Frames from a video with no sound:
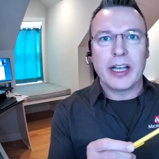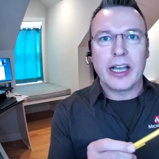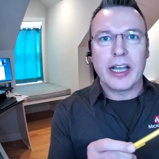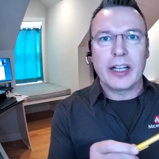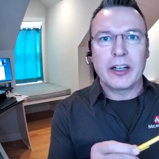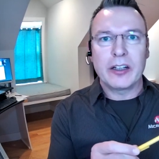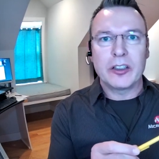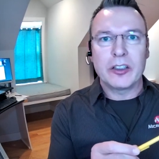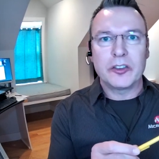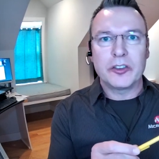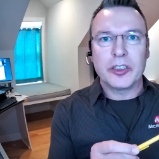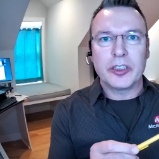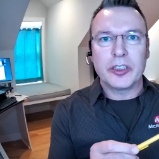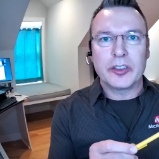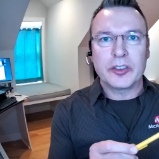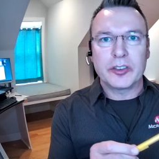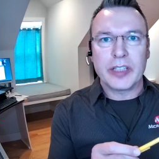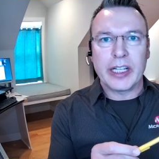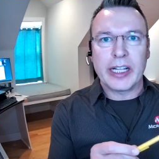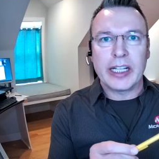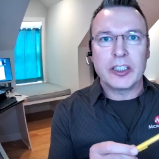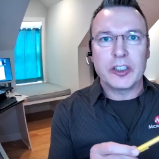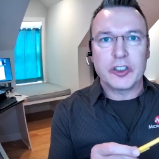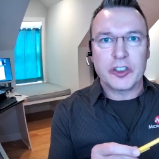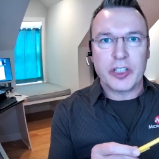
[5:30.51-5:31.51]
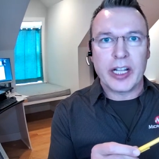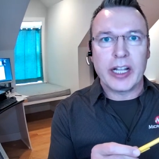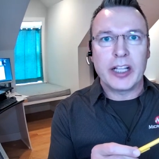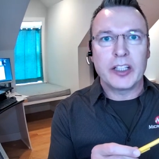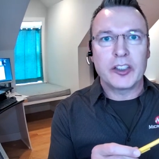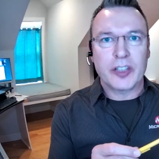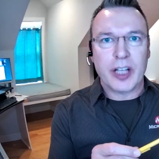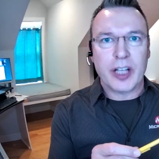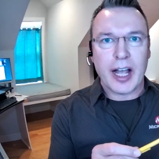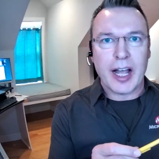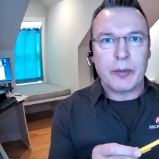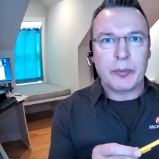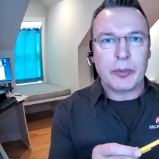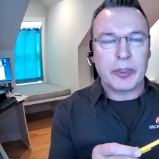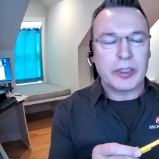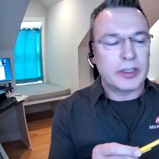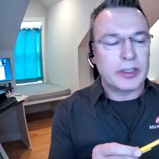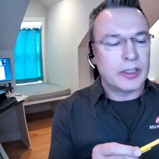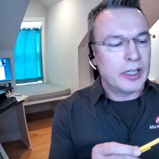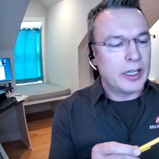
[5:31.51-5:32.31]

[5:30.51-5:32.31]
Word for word: energy state change happen.